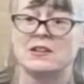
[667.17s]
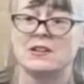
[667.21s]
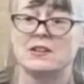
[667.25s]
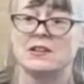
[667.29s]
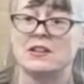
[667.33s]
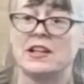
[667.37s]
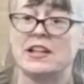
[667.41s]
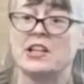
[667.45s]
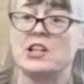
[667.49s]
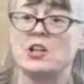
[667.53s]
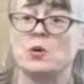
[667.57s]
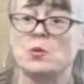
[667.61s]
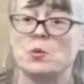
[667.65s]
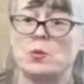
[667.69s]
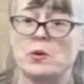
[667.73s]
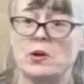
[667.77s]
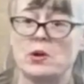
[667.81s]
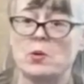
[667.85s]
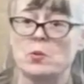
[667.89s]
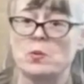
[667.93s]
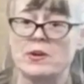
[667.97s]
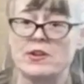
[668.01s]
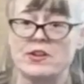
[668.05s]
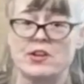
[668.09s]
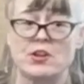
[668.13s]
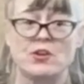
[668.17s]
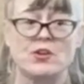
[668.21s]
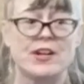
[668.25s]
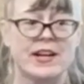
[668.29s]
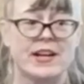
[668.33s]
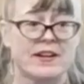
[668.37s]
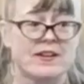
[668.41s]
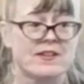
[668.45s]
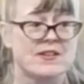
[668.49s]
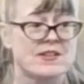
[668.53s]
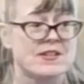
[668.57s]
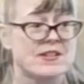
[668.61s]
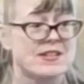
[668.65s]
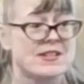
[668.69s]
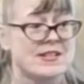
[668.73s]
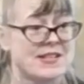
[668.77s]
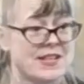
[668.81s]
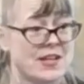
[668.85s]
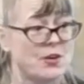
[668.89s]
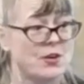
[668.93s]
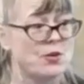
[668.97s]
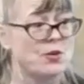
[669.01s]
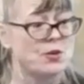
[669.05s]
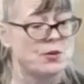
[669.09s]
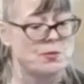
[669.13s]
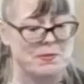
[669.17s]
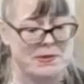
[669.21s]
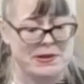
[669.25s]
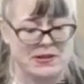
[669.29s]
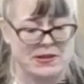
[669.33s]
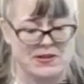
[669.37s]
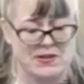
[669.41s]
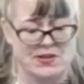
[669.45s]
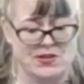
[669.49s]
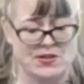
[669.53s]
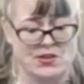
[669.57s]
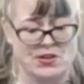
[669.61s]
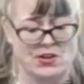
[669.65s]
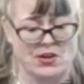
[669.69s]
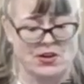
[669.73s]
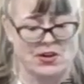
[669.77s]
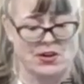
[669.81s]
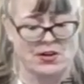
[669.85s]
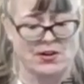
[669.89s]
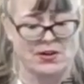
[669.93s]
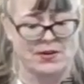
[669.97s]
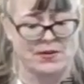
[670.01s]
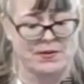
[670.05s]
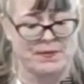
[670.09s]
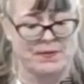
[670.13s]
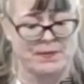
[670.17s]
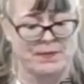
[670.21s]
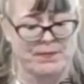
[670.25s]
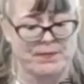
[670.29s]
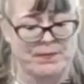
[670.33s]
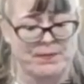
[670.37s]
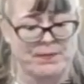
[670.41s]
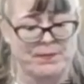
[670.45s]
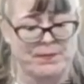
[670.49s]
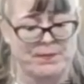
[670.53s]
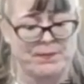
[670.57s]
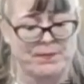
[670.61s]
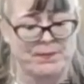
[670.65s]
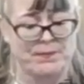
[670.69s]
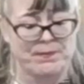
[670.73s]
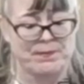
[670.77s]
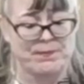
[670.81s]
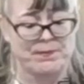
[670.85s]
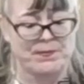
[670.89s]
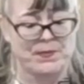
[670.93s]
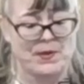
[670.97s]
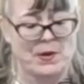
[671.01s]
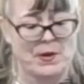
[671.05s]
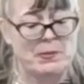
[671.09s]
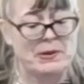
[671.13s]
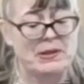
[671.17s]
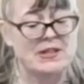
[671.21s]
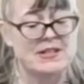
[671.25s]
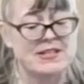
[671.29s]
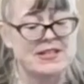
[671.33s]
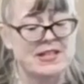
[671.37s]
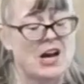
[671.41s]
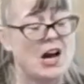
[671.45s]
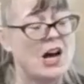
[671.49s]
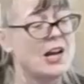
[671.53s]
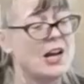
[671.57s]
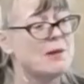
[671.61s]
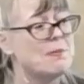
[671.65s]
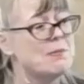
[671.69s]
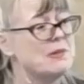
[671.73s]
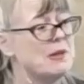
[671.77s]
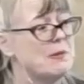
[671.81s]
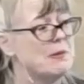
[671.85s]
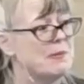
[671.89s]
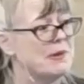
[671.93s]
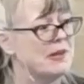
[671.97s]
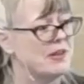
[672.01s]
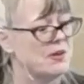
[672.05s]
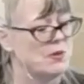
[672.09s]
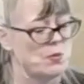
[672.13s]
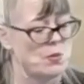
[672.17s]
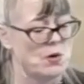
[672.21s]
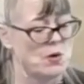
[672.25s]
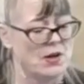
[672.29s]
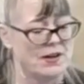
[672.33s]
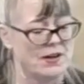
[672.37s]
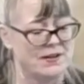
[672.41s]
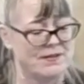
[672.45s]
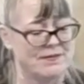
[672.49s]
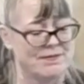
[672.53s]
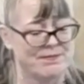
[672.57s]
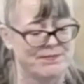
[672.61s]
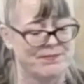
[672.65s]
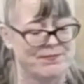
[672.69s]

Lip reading: like you will with your next settled minister, but a time-limited one.